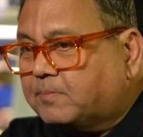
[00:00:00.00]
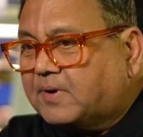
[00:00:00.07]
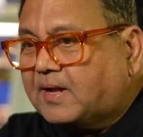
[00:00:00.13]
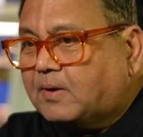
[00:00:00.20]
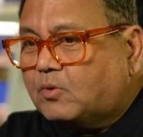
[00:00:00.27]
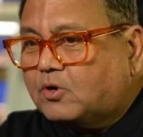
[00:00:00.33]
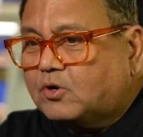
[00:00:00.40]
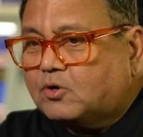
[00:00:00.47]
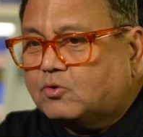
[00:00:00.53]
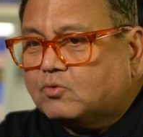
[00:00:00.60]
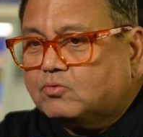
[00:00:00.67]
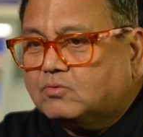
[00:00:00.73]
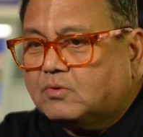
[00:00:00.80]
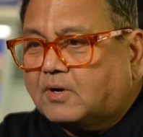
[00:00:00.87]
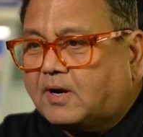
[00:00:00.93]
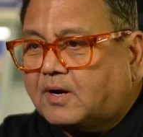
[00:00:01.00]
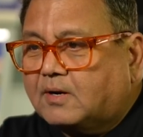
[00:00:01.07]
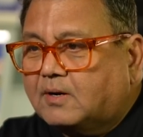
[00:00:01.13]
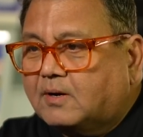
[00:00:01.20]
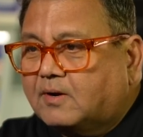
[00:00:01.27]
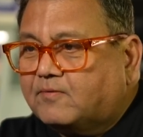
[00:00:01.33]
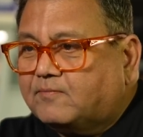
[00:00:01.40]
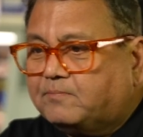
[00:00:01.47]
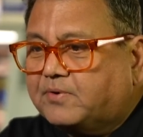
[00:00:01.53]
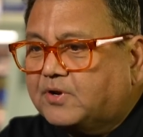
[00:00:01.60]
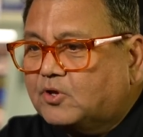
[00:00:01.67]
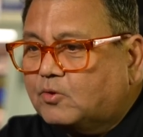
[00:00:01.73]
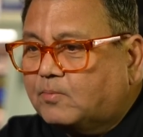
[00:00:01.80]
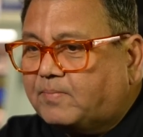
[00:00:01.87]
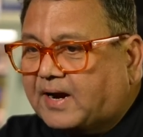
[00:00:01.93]
But I wanted to uh,
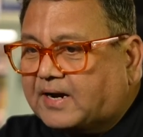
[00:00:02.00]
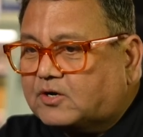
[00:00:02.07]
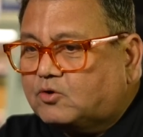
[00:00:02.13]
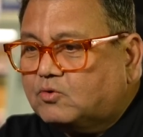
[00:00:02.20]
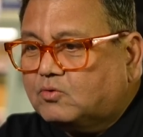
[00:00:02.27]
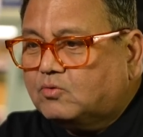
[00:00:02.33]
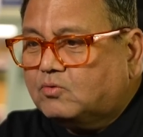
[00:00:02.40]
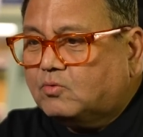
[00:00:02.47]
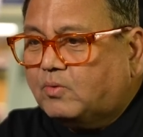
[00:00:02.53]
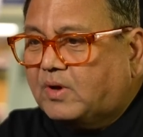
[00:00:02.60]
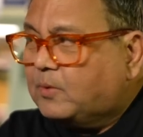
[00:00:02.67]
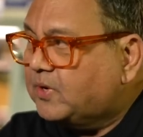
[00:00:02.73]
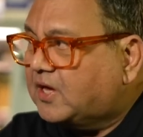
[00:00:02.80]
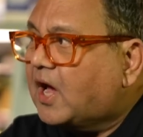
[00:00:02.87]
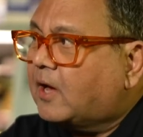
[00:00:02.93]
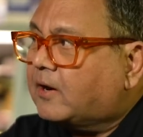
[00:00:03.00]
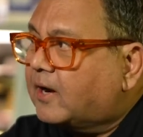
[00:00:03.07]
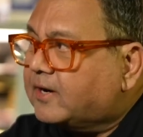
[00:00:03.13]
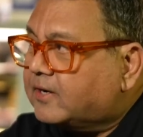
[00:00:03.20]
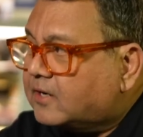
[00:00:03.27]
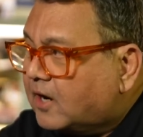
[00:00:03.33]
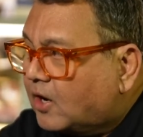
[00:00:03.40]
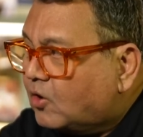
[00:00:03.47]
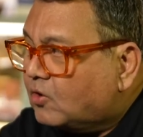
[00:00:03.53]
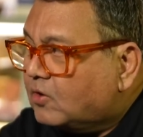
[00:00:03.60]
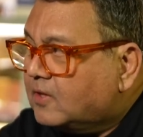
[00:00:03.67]
bring you back to where we are right now.